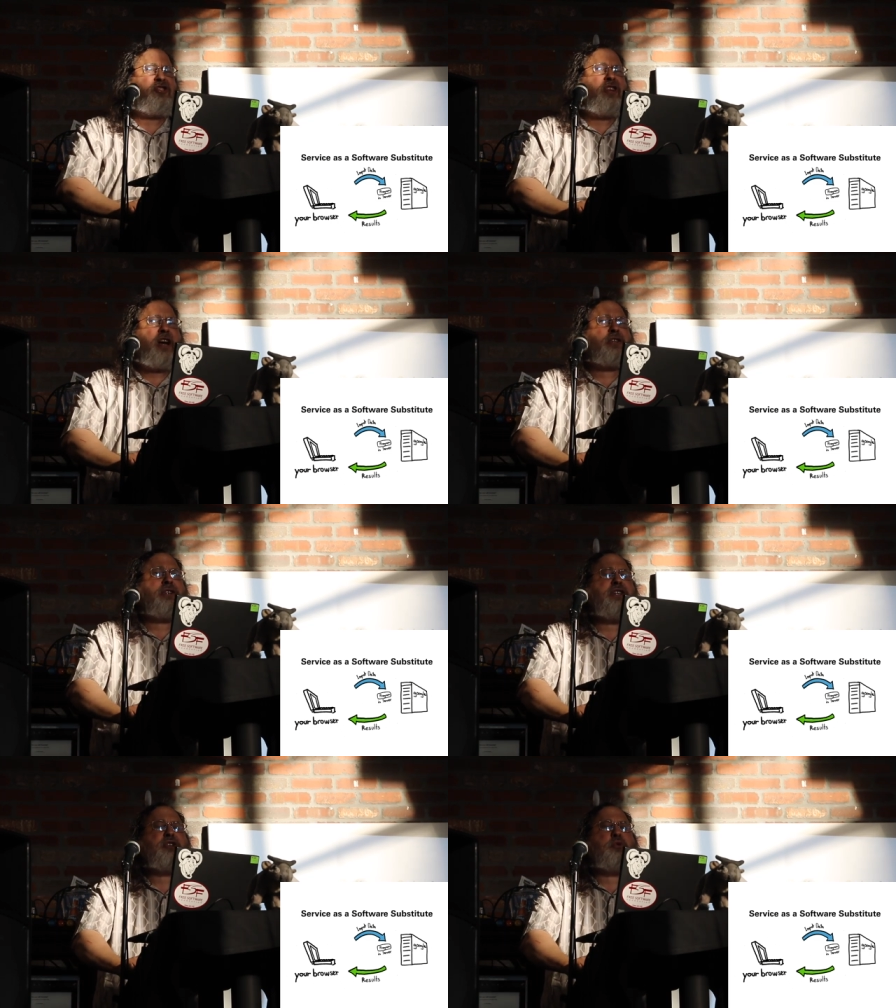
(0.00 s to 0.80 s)
is
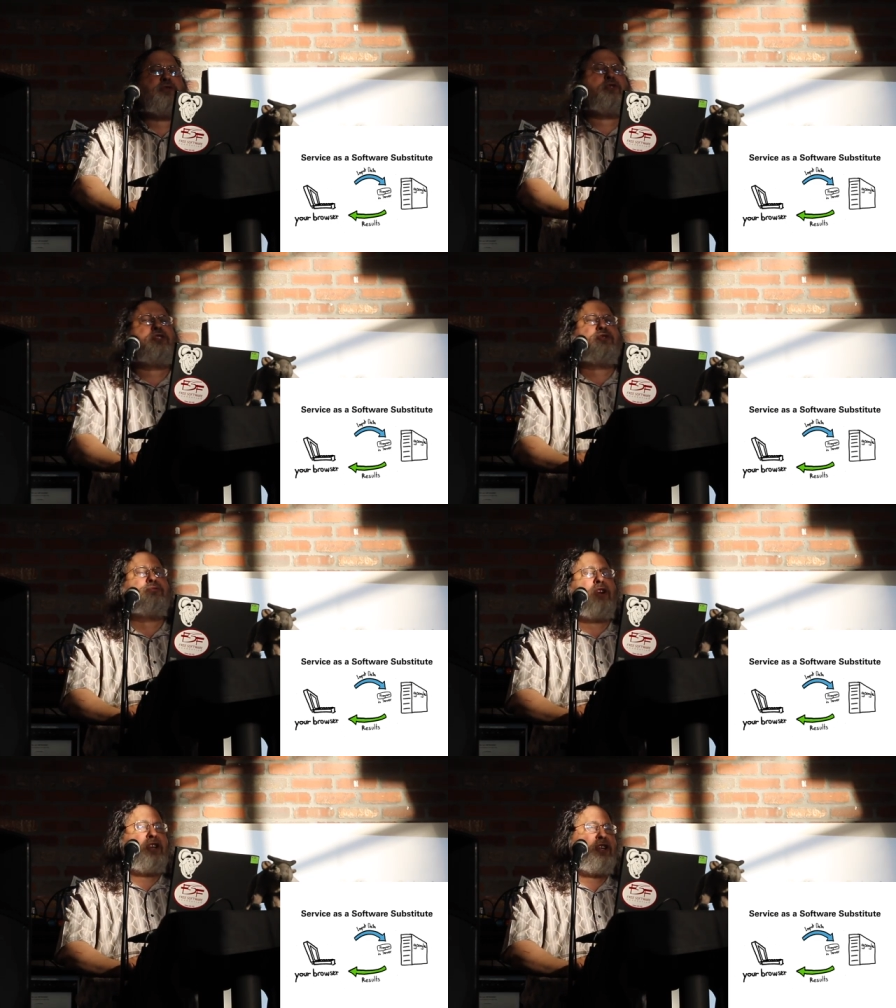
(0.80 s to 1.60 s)
inherently equivalent to
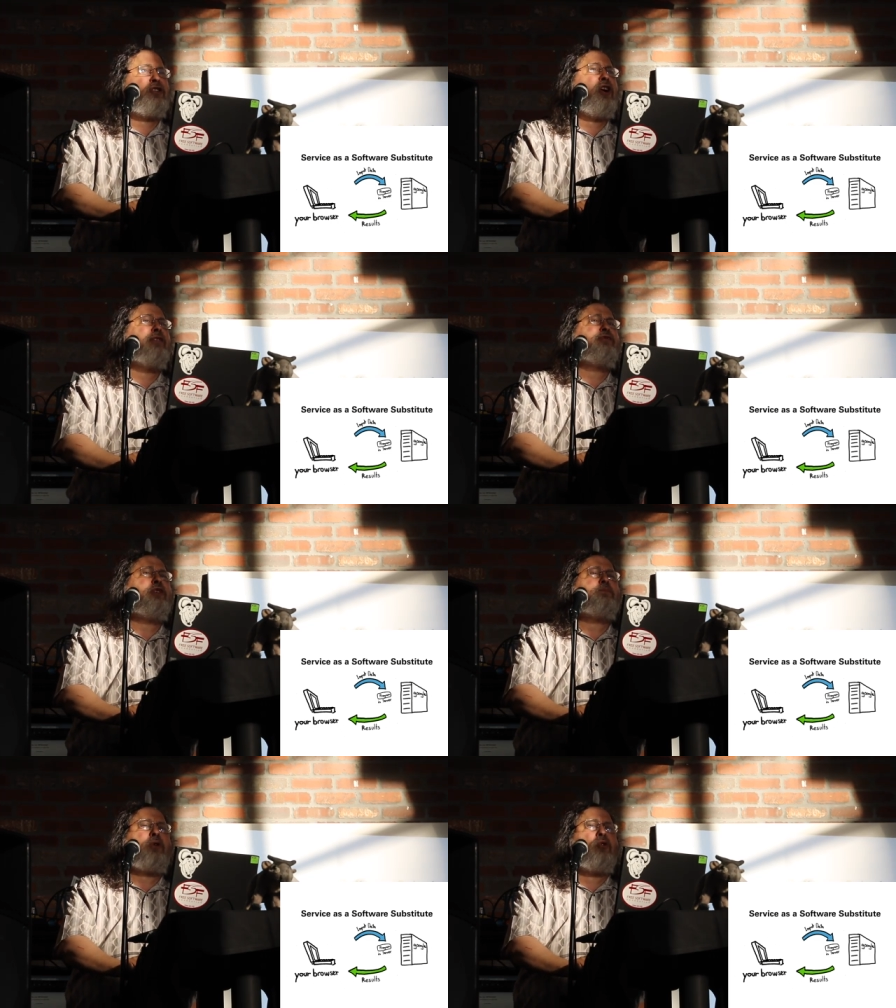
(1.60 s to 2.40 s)
running a
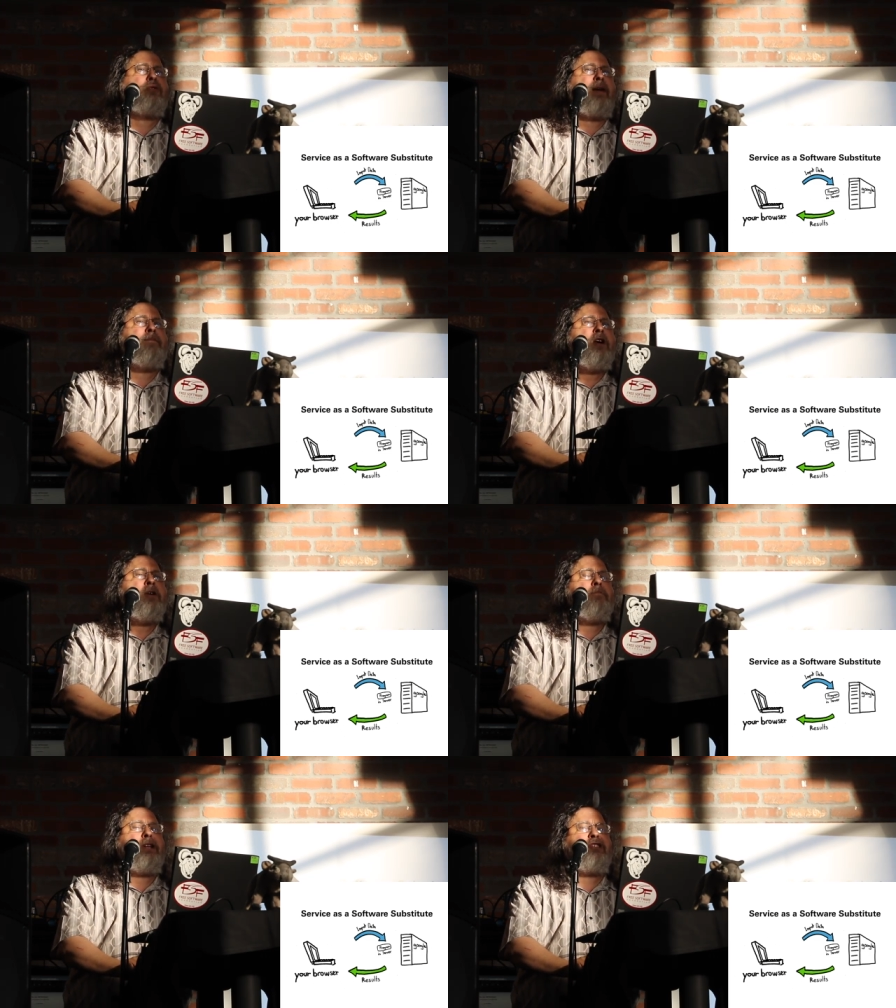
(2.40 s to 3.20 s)
non-free program,
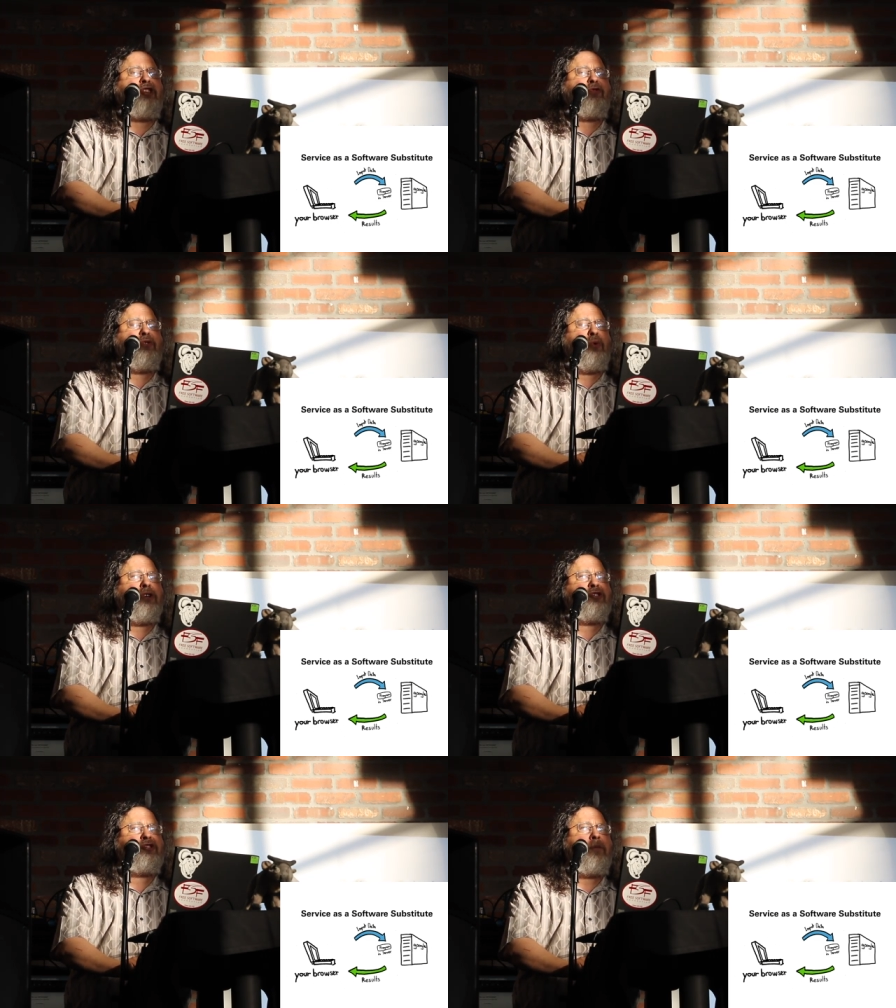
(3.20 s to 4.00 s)
but it's even
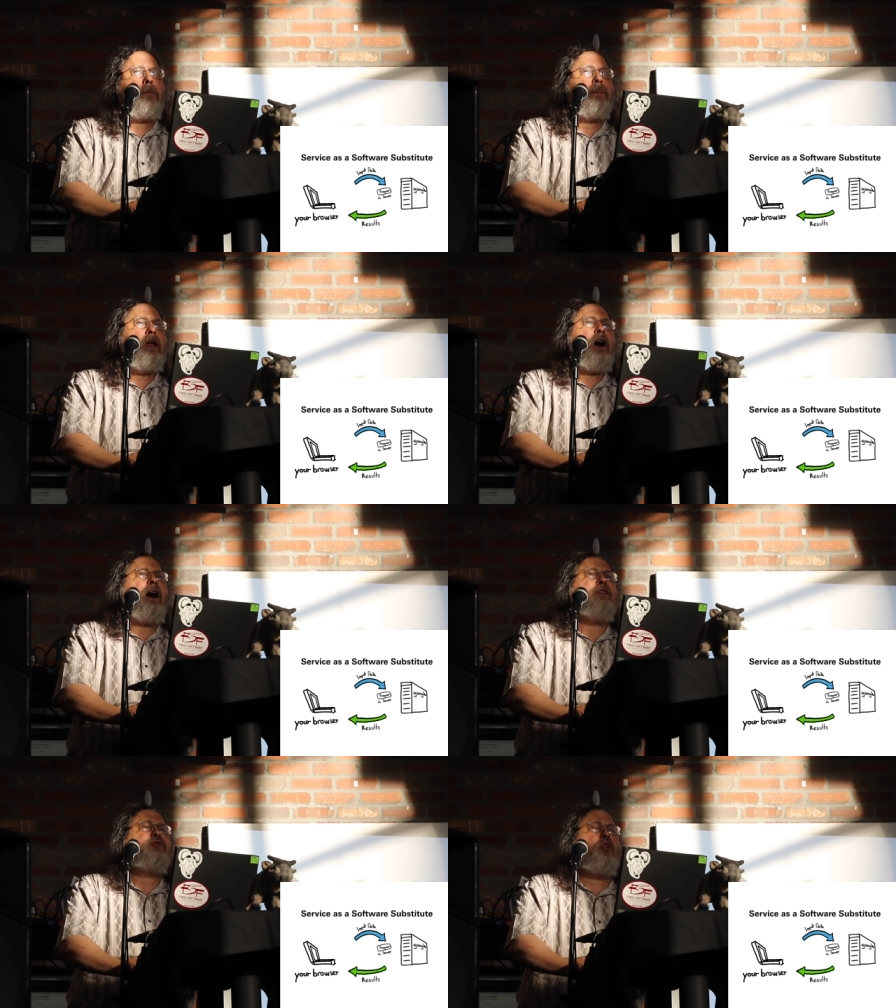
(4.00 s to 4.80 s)
worse.
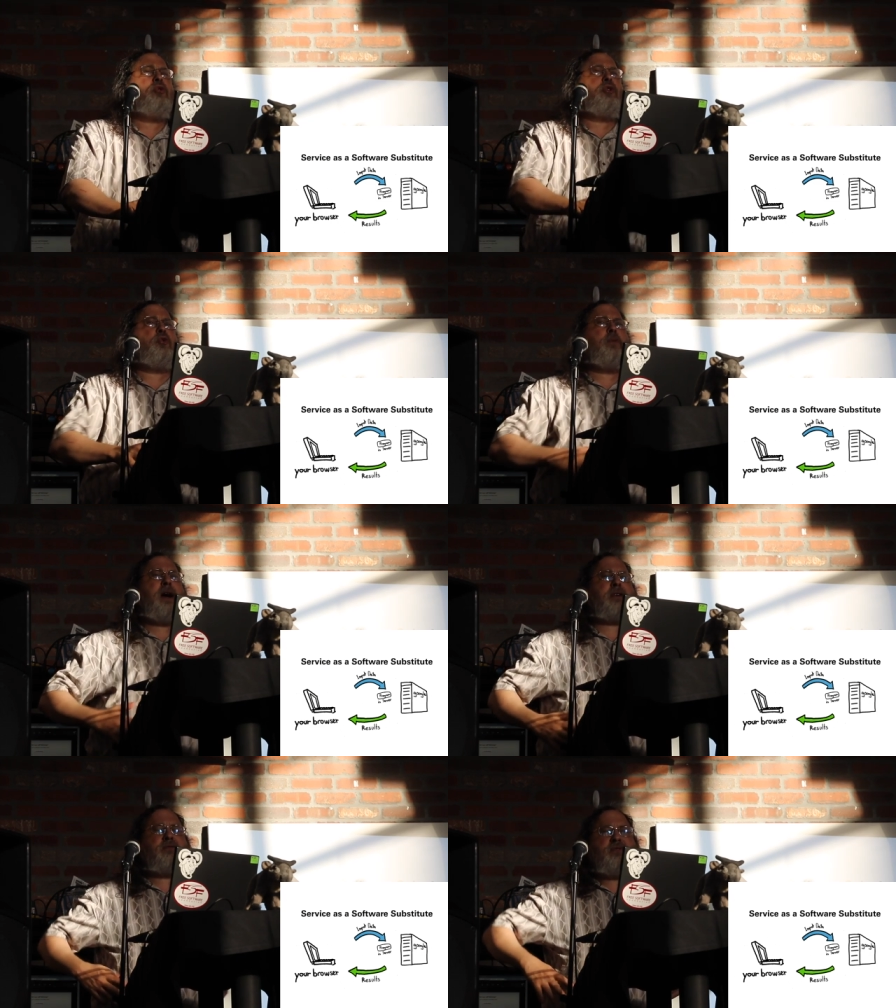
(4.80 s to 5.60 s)
I've told you
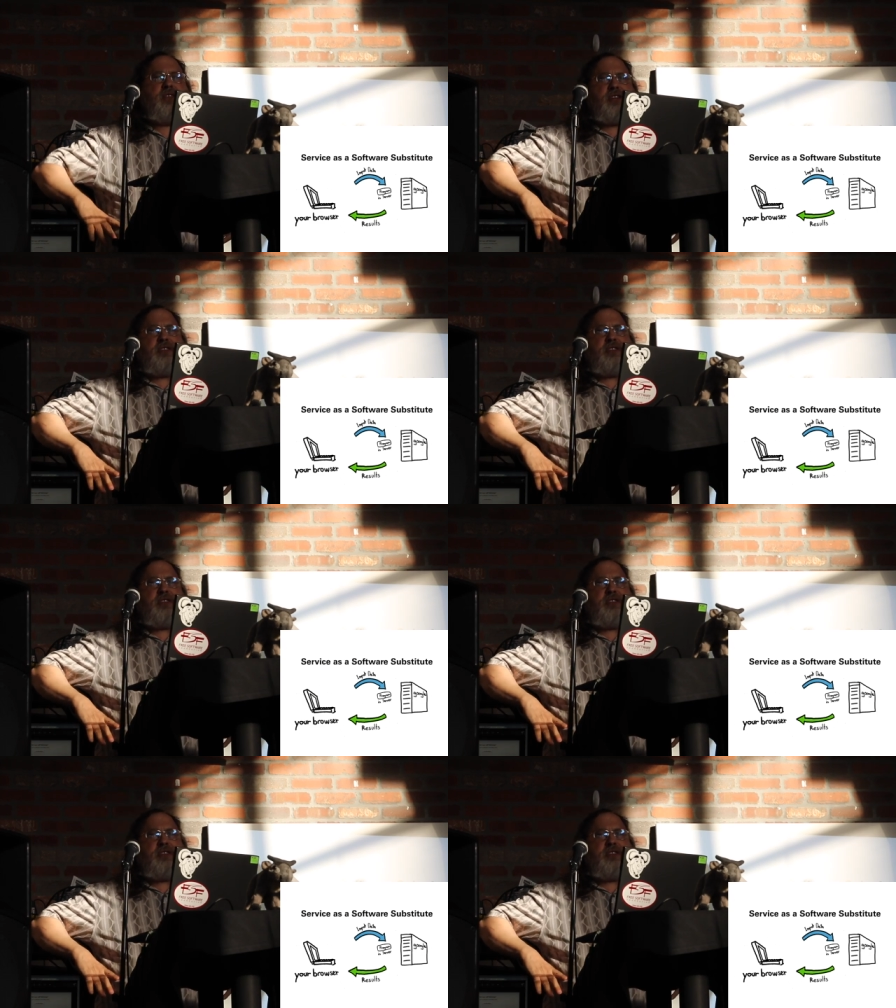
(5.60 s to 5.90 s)
about